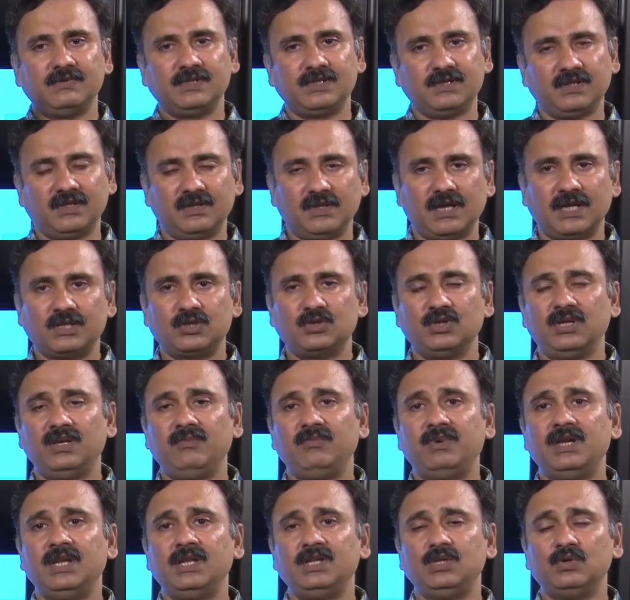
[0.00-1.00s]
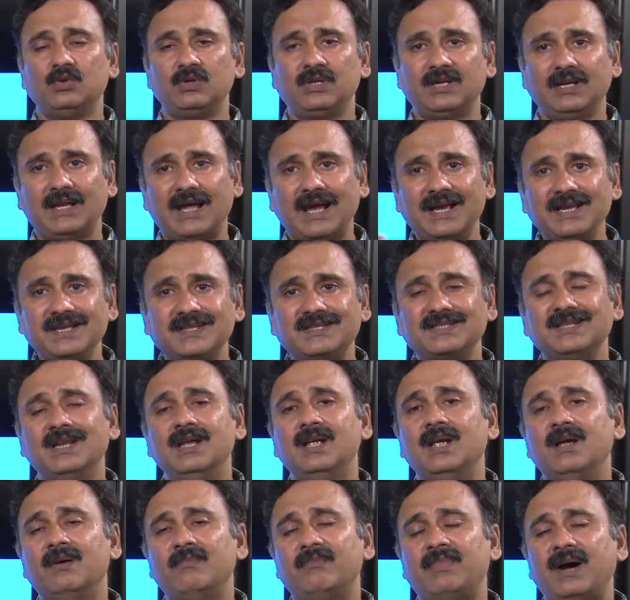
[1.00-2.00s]
which is actually being utilized
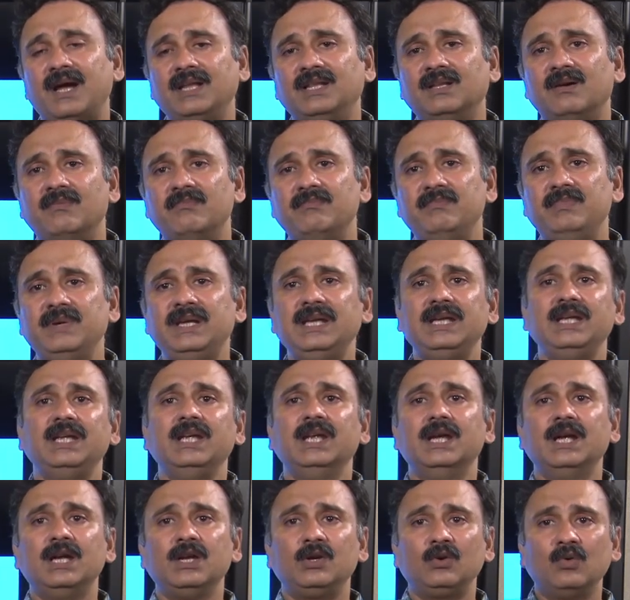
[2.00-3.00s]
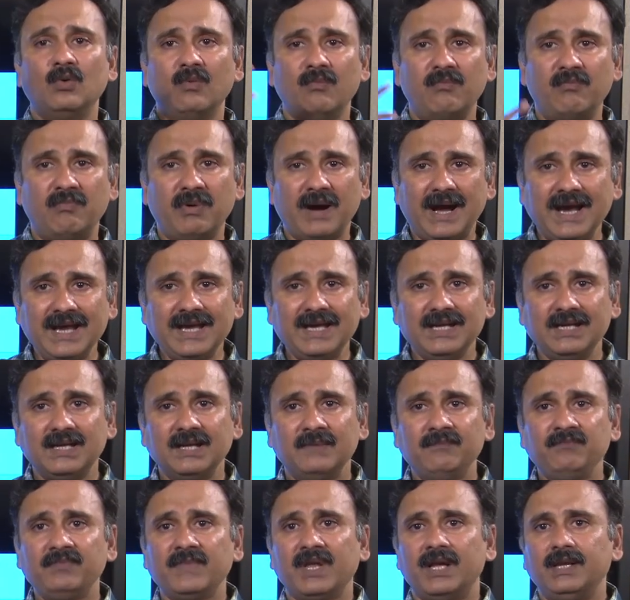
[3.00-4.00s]
by the B to bind,